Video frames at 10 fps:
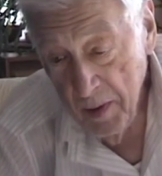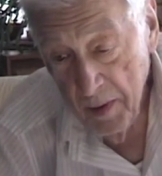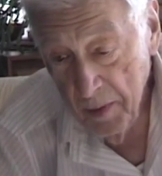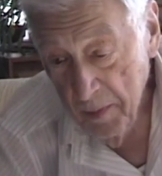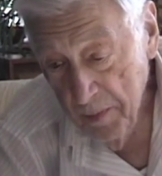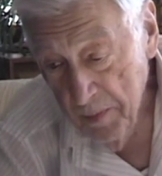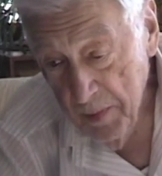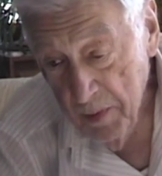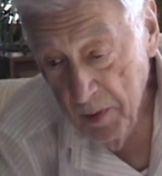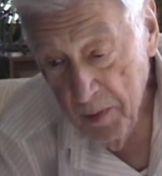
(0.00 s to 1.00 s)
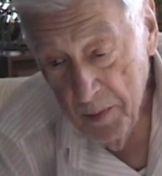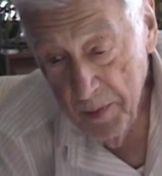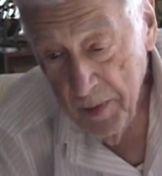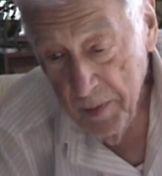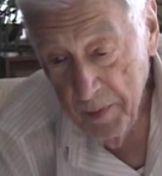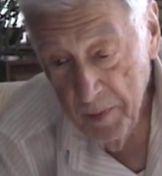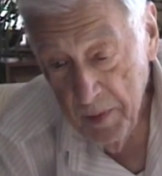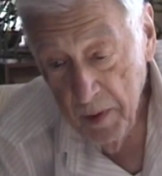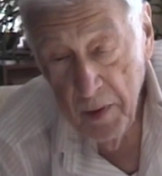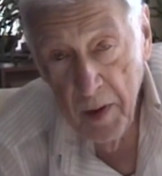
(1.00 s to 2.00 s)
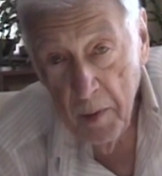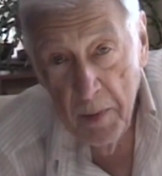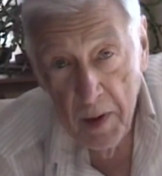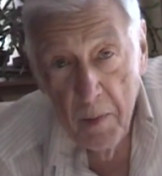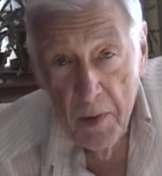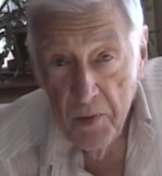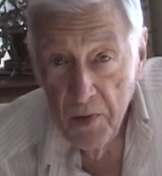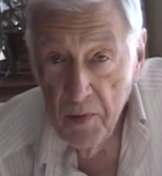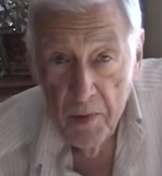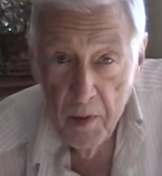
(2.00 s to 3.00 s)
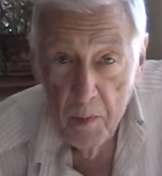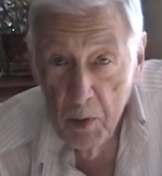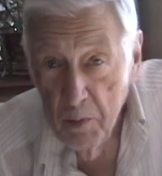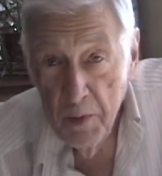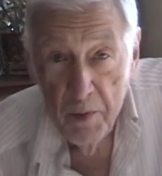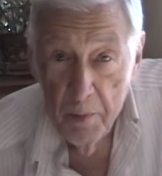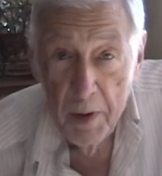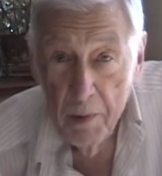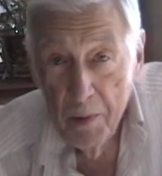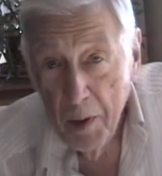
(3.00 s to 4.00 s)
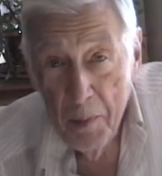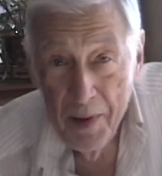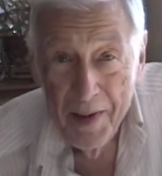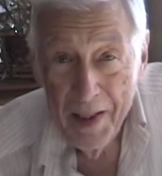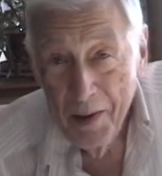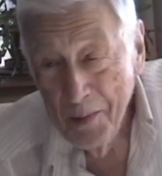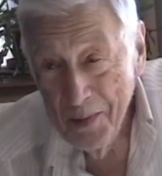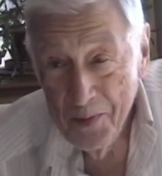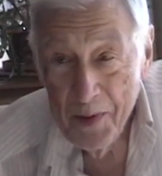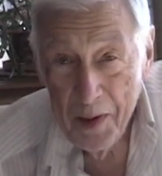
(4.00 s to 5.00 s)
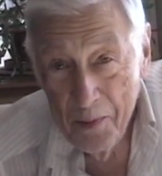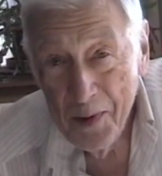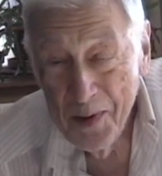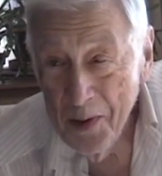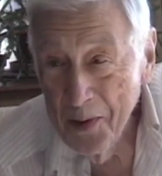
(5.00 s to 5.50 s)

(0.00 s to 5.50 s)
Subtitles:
young Nam Kim is just going to move his bow up and down forever,